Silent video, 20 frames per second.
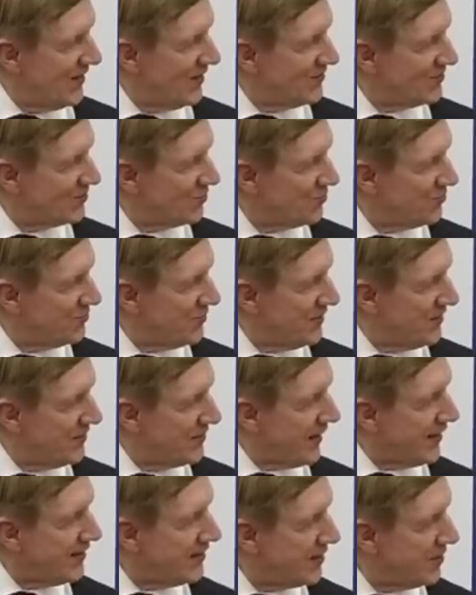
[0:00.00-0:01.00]
so we
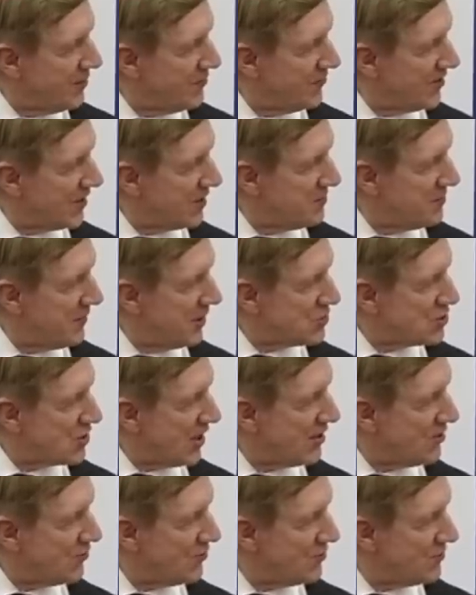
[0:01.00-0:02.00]
thank him very much.
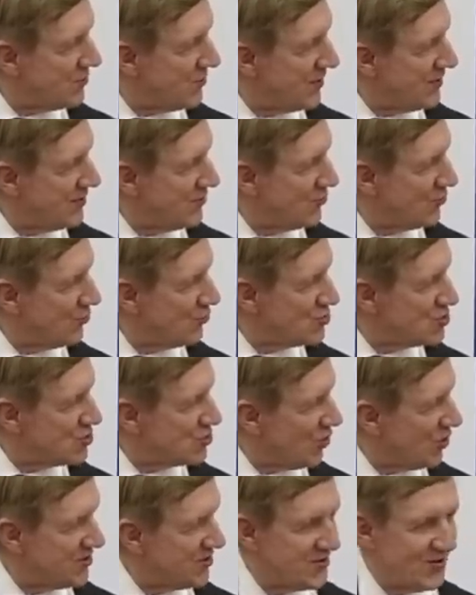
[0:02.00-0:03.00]
I don't want to
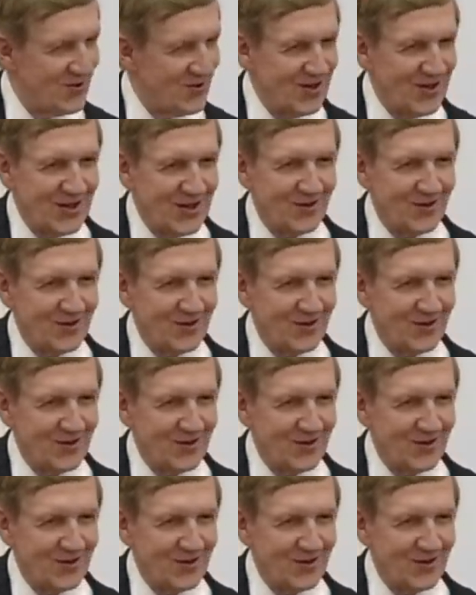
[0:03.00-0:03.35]
shorten